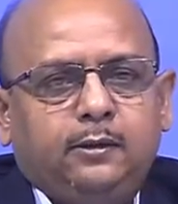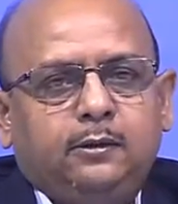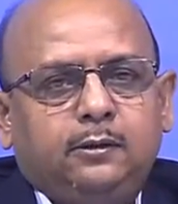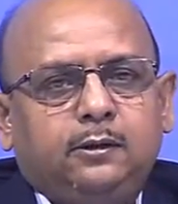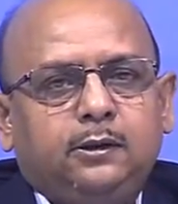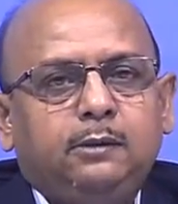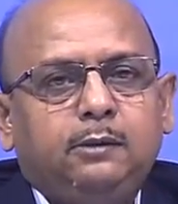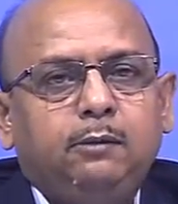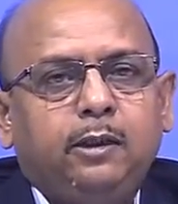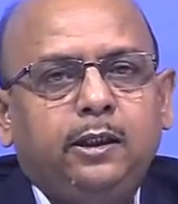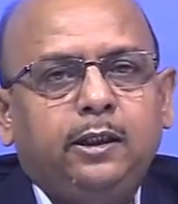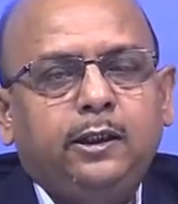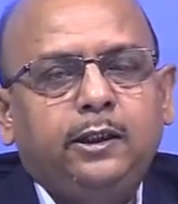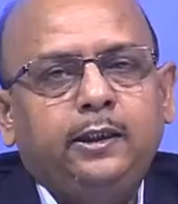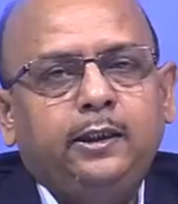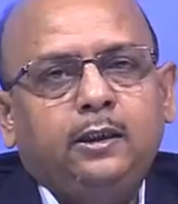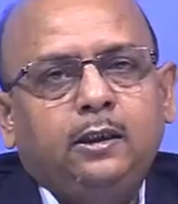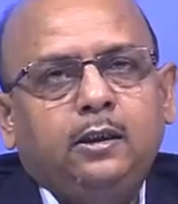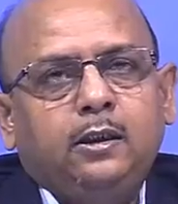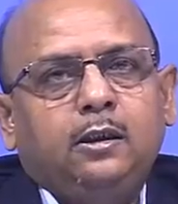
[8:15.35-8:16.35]

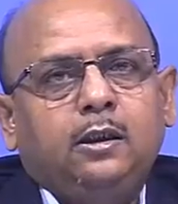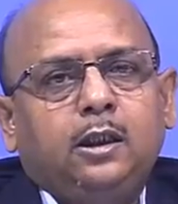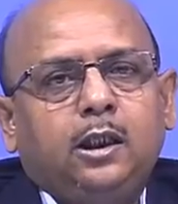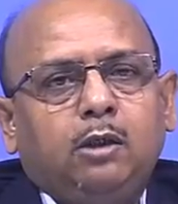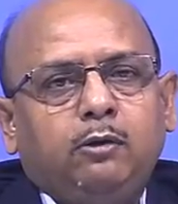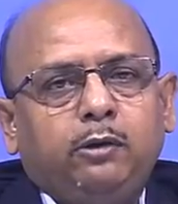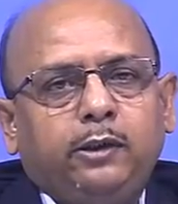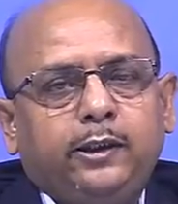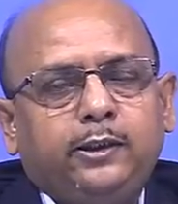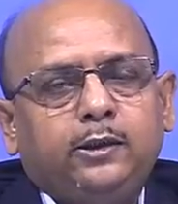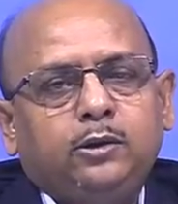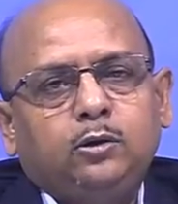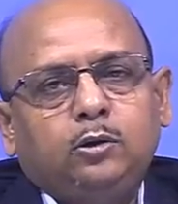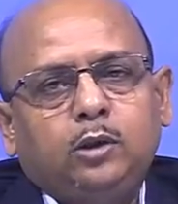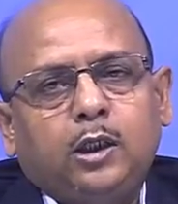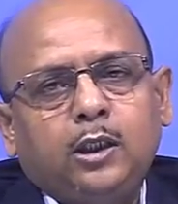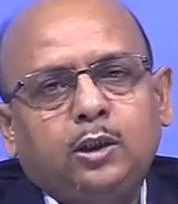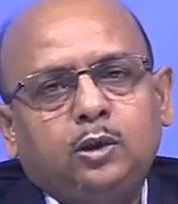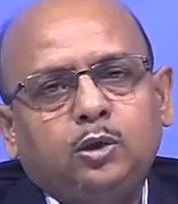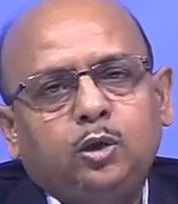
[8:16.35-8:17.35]
Similarly, nowadays you
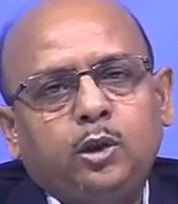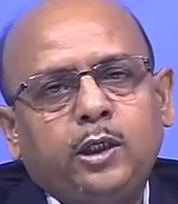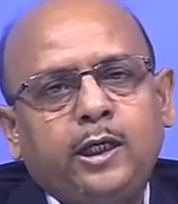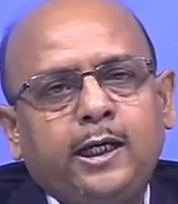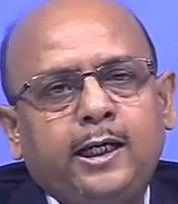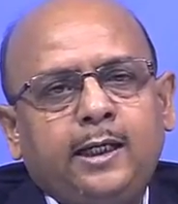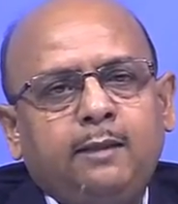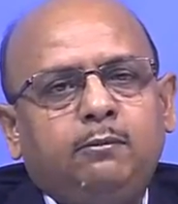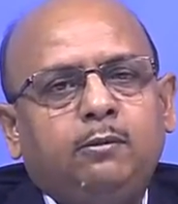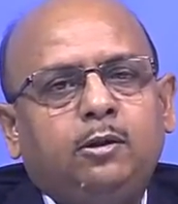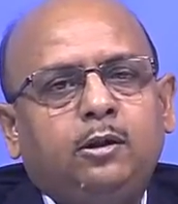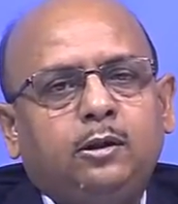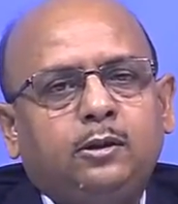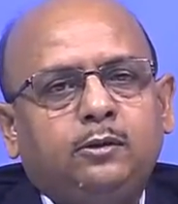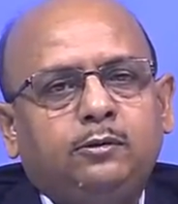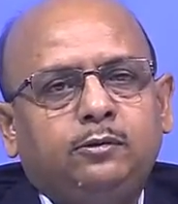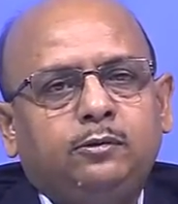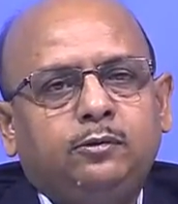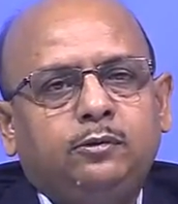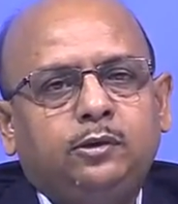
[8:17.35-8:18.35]
also have lot of
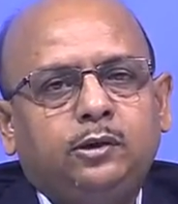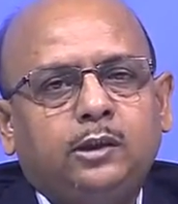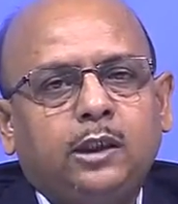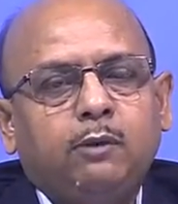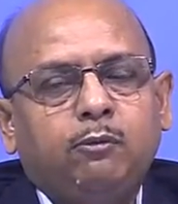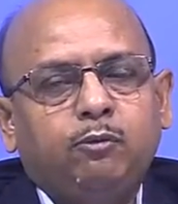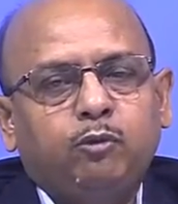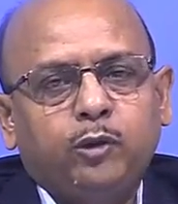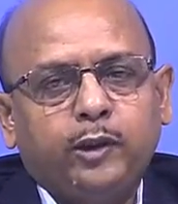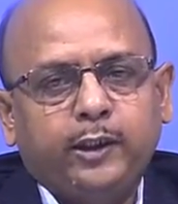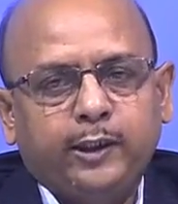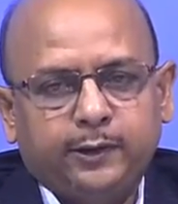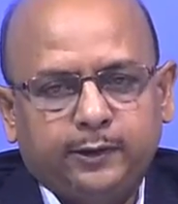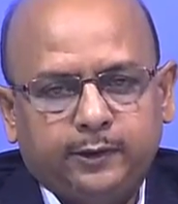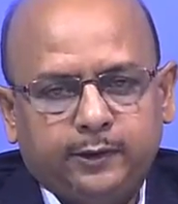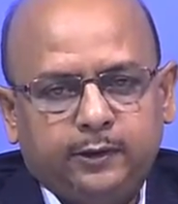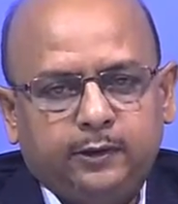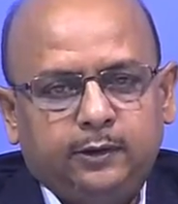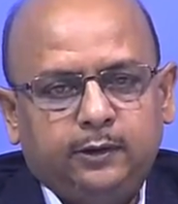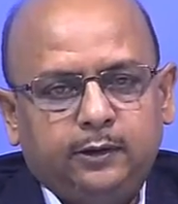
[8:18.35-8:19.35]

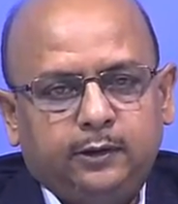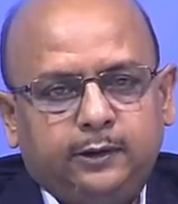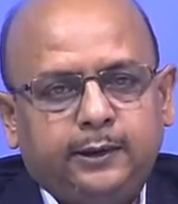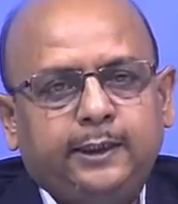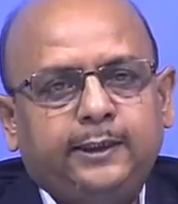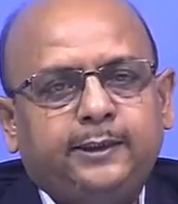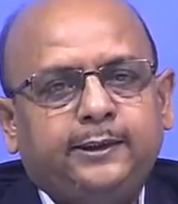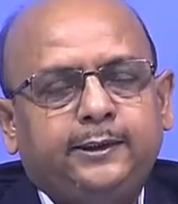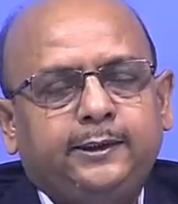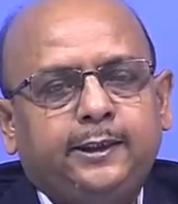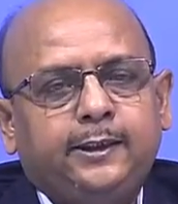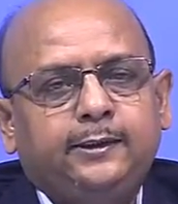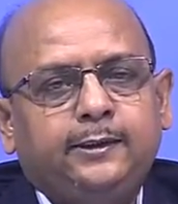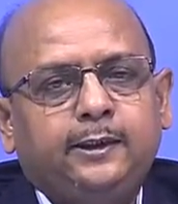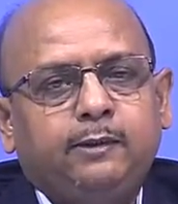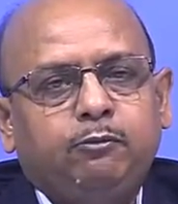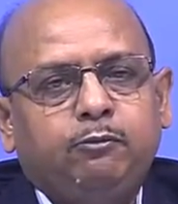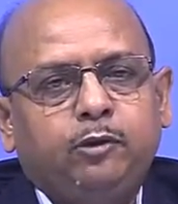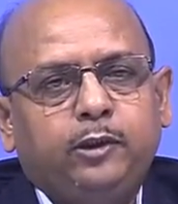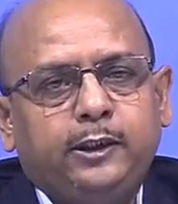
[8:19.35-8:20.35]
softwares, statistical
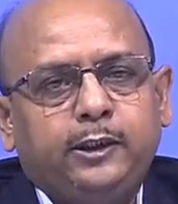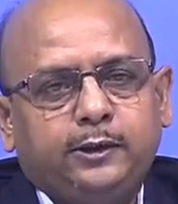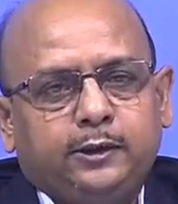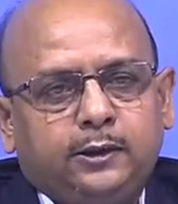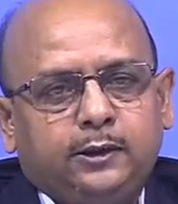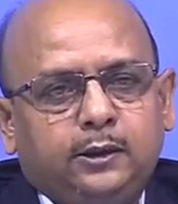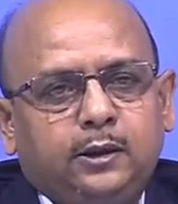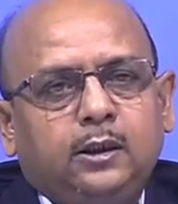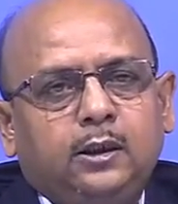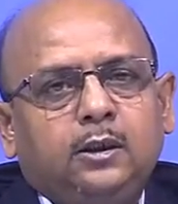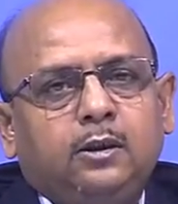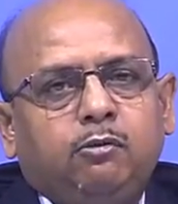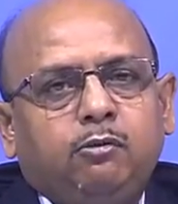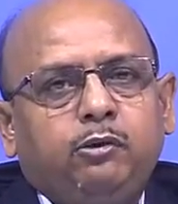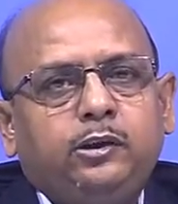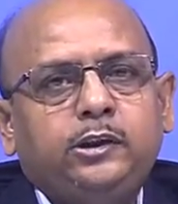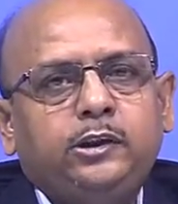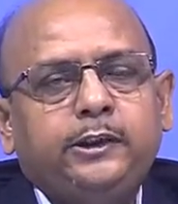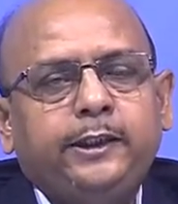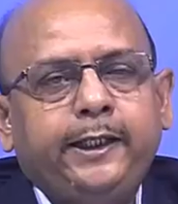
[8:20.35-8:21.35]
softwares,
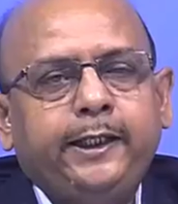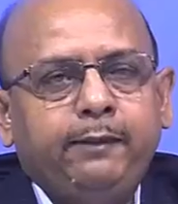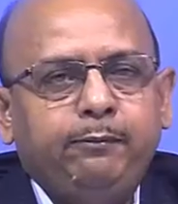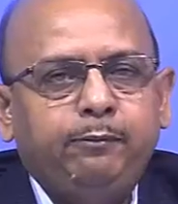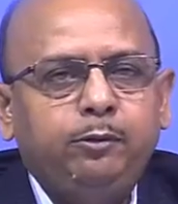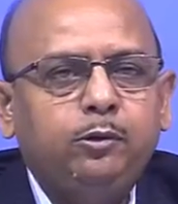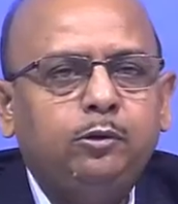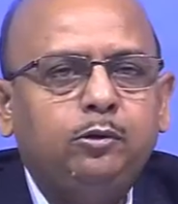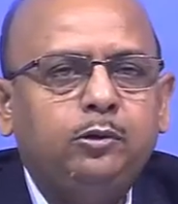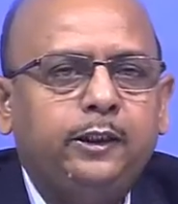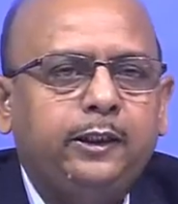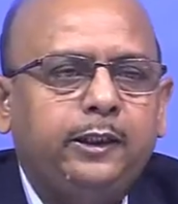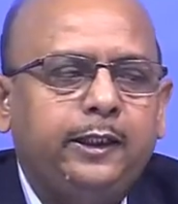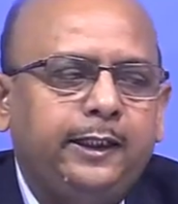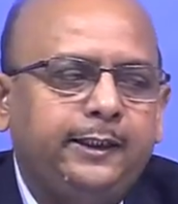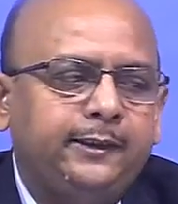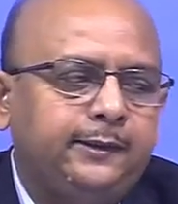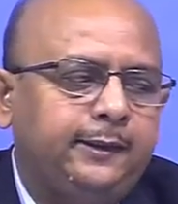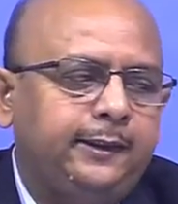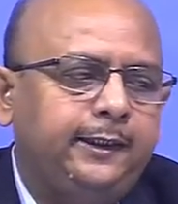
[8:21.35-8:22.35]
which help you to
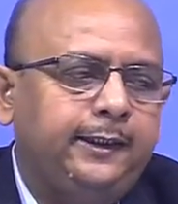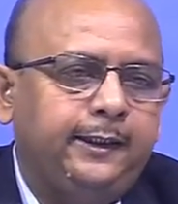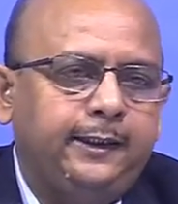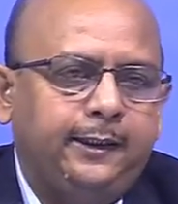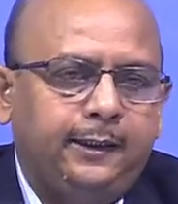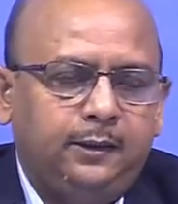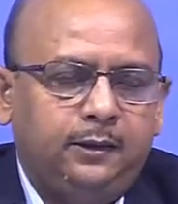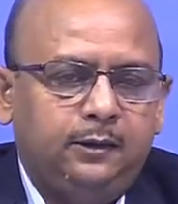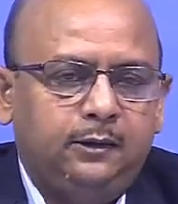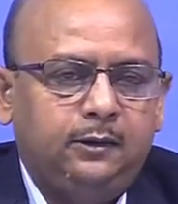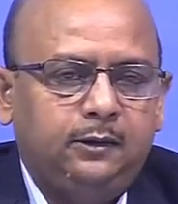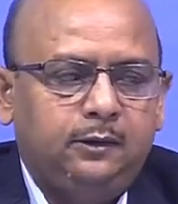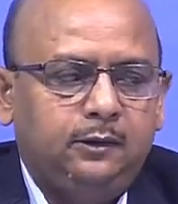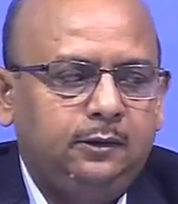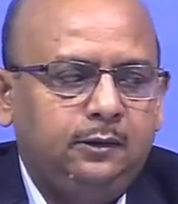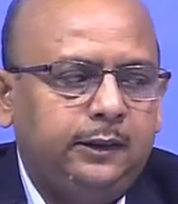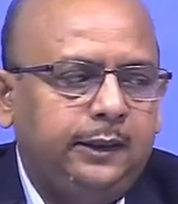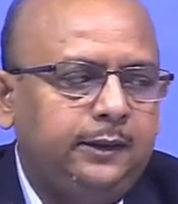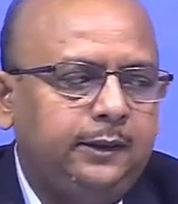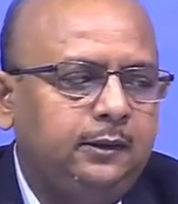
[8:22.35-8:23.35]
analyze the data,
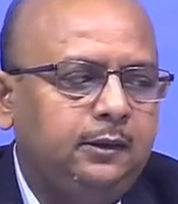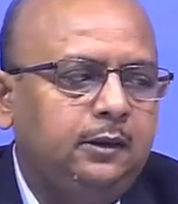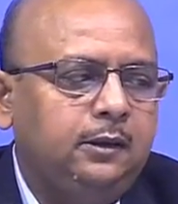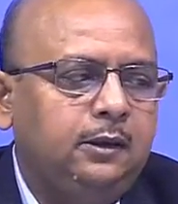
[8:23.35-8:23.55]
right.